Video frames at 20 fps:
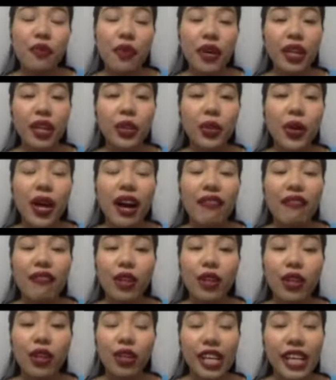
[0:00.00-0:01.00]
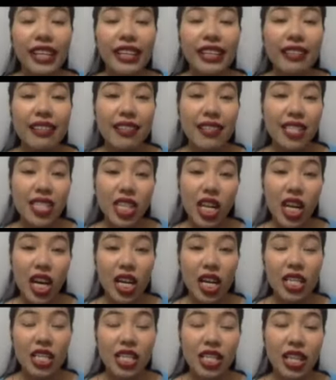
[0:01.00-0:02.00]
what you have already
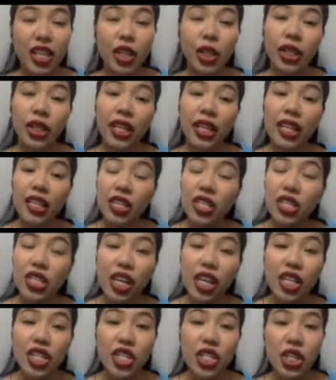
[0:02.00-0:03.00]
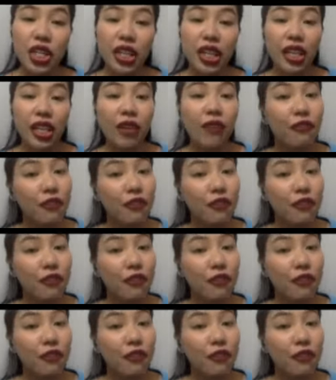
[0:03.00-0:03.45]
discussed in your introduction and,